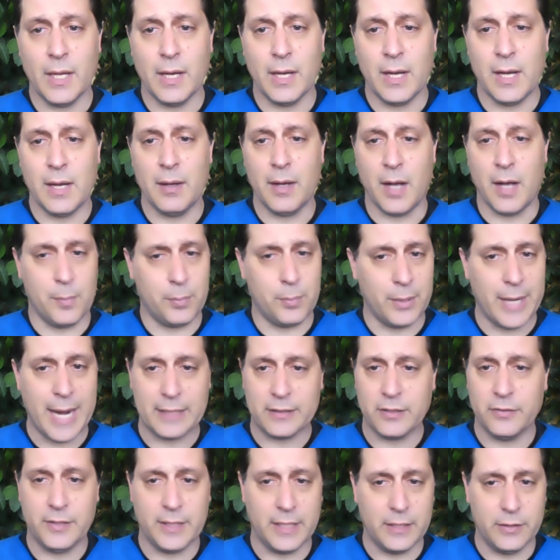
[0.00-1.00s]
uh, are
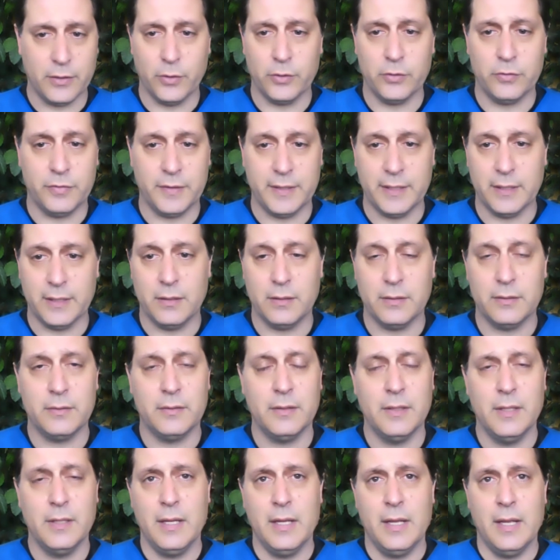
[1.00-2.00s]
practicing in those fields,
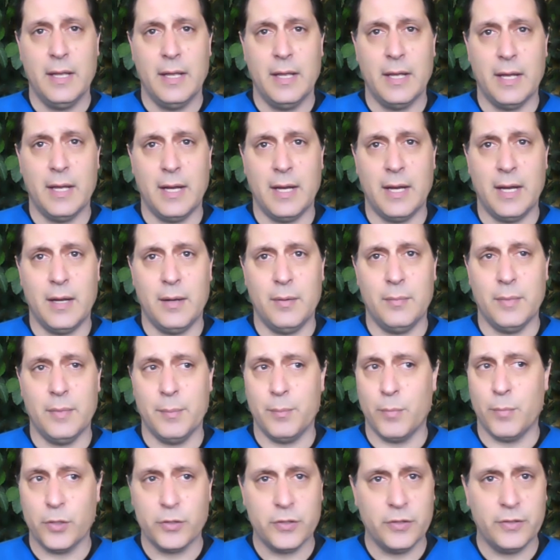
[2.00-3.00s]
um,
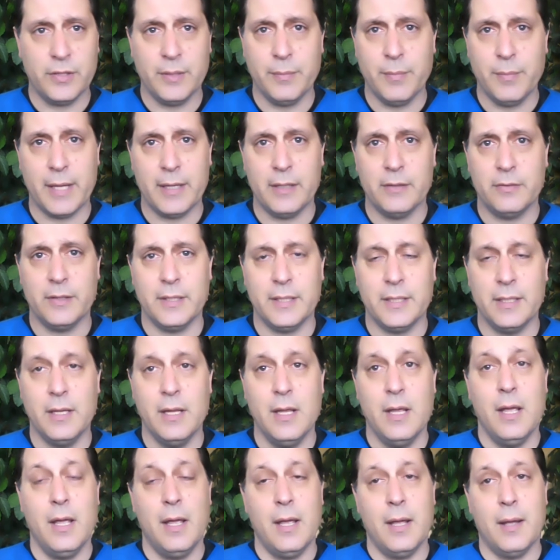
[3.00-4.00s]
emergency medicine.
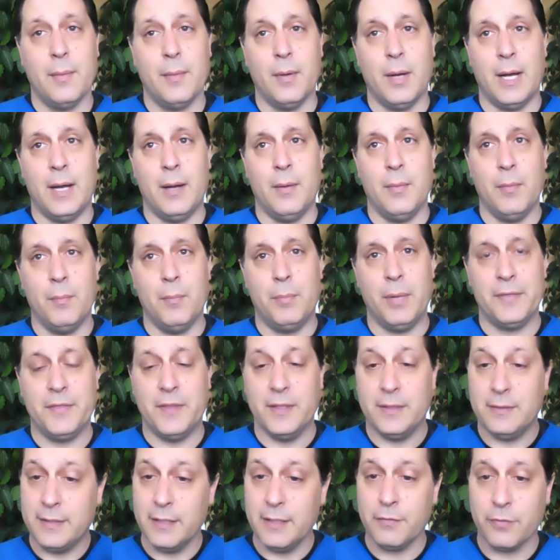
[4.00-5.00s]
Uh, but
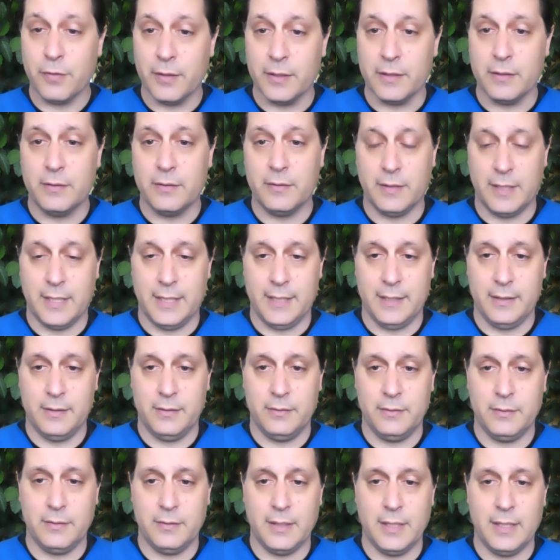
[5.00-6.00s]
the difference
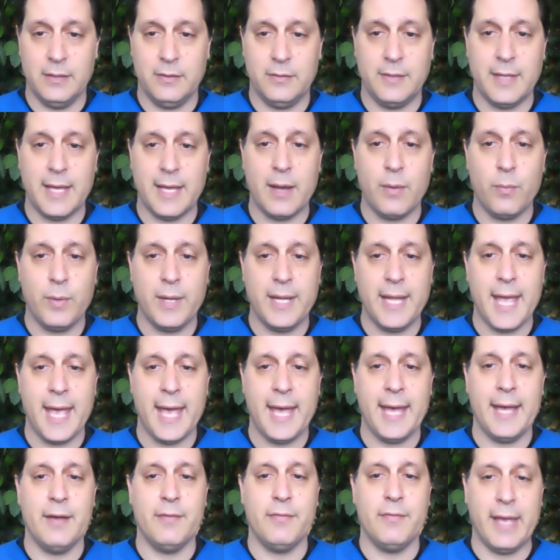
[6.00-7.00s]
is, is that we
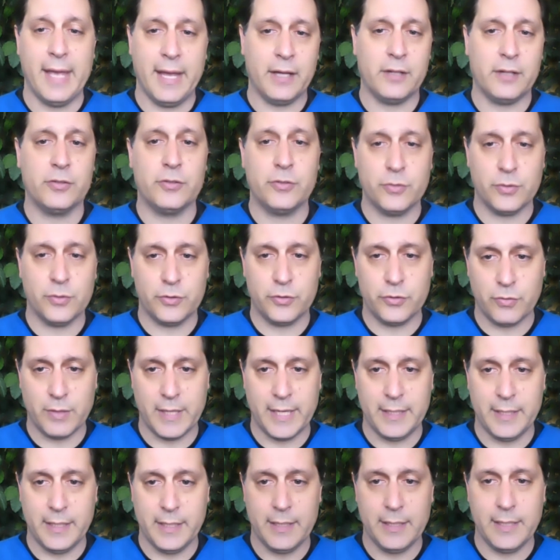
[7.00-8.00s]
have extra
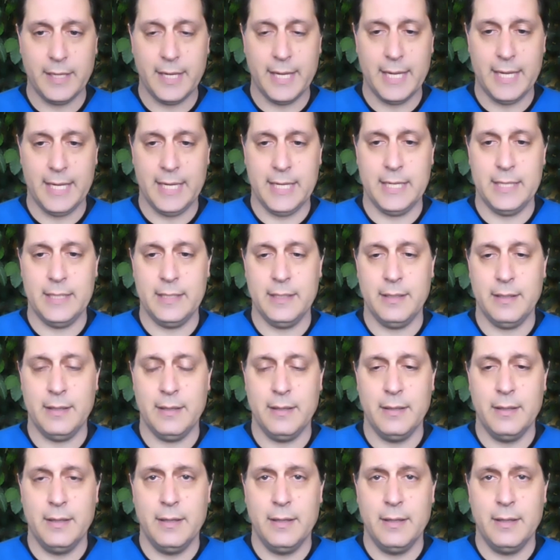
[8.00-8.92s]
training in